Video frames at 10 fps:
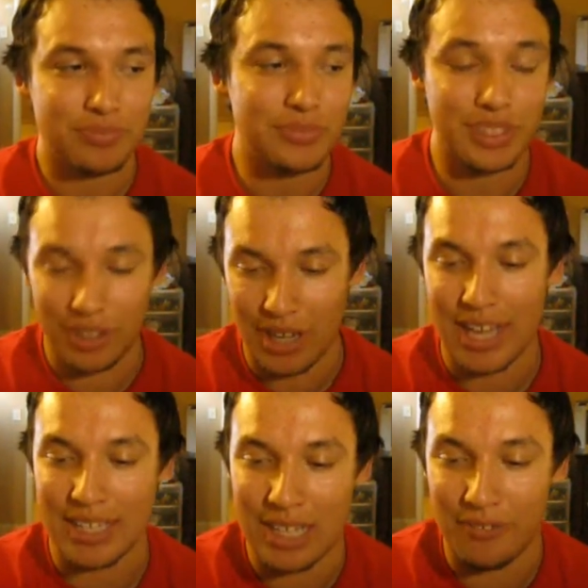you know, I
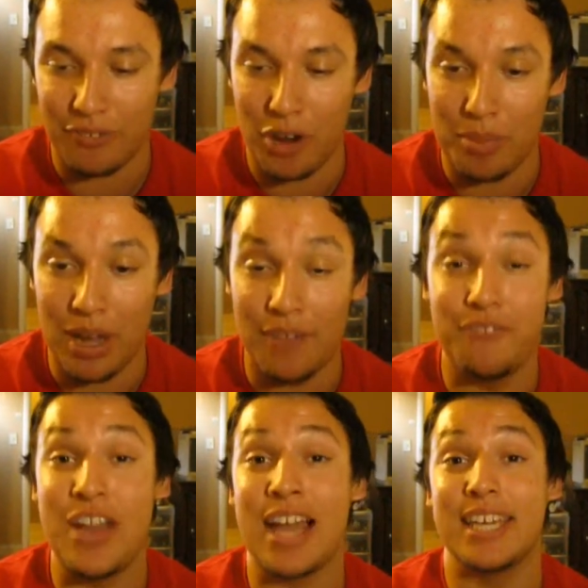got that from
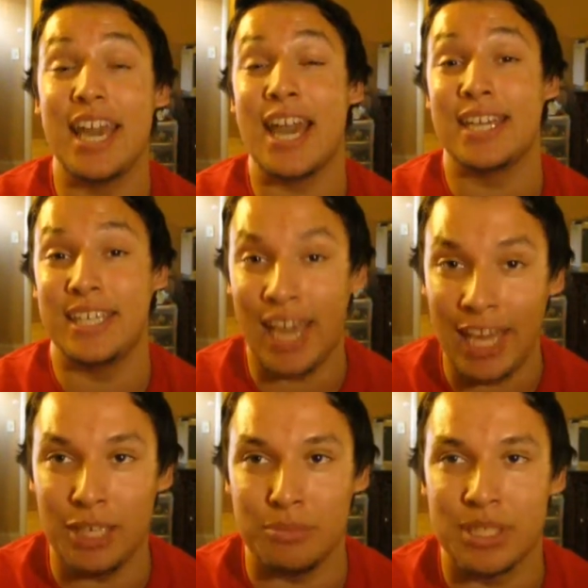Fat Cat
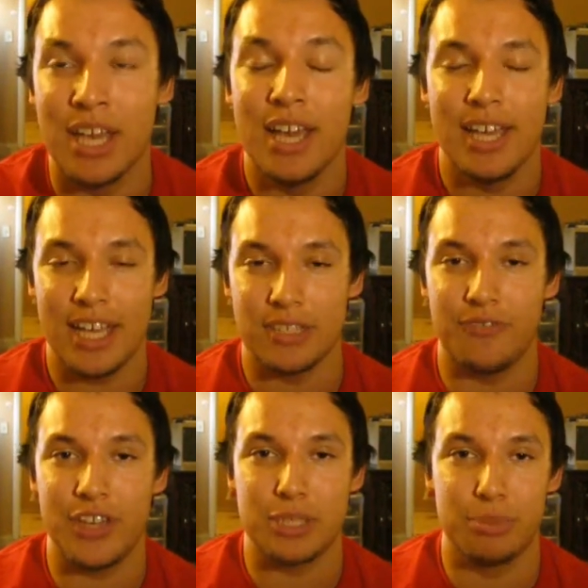Games. He has a
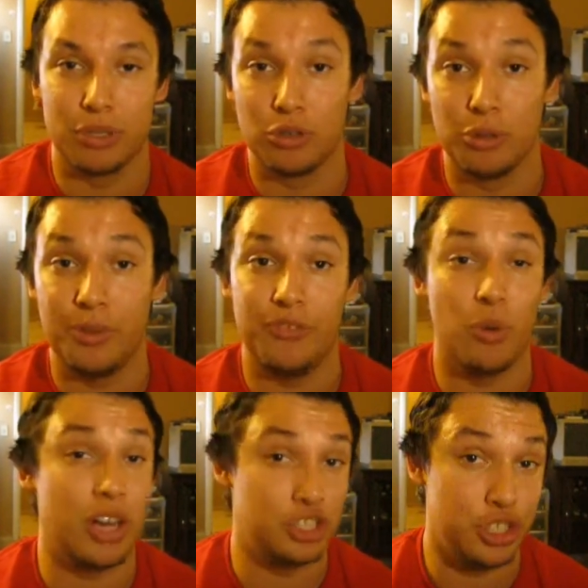Facebook group if you
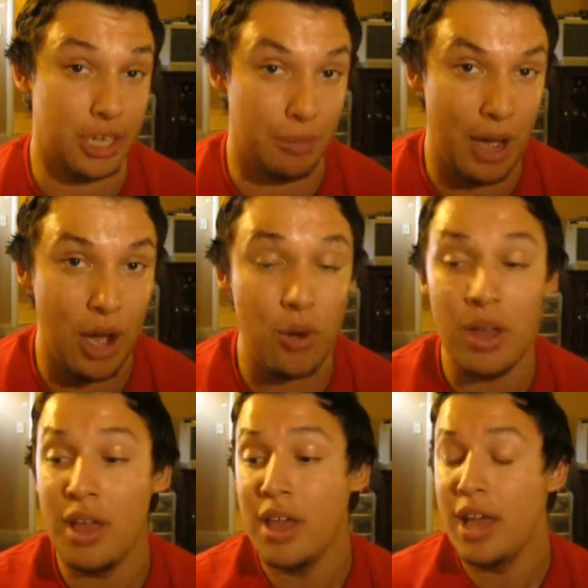want to check him out.
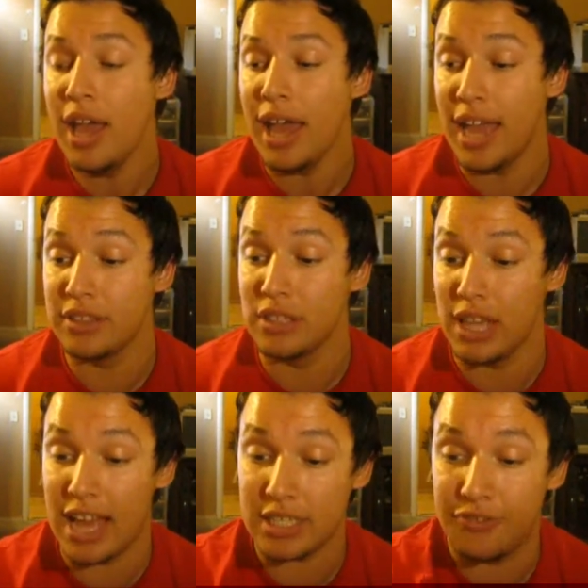And the
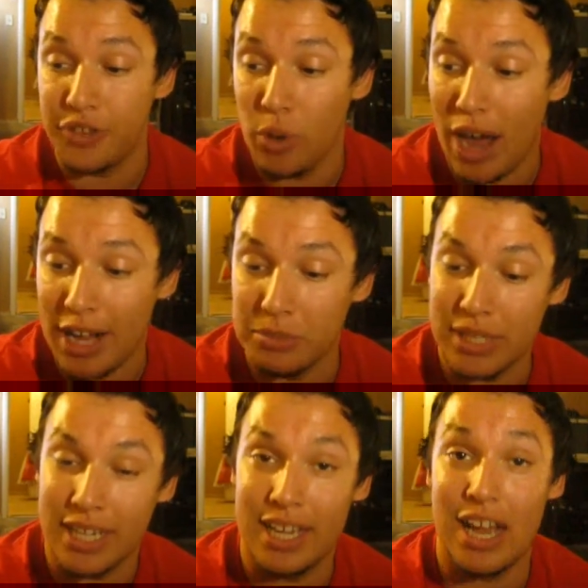last few items
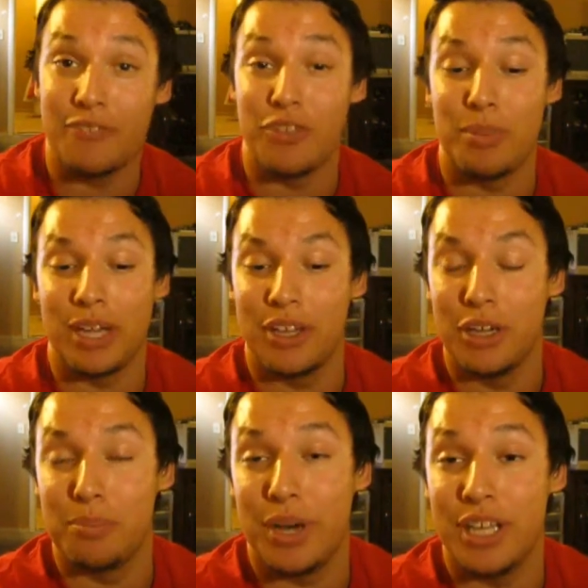I got from my
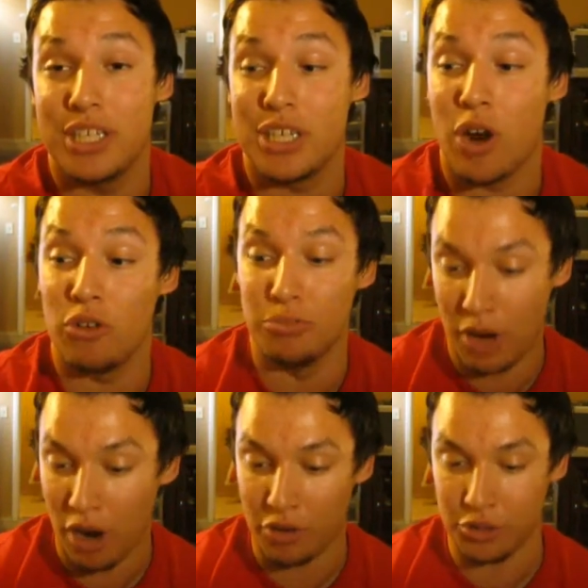good buddy
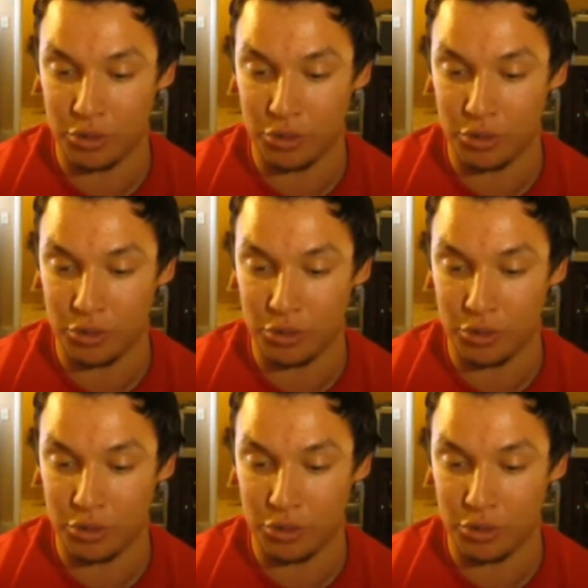Sarumaru.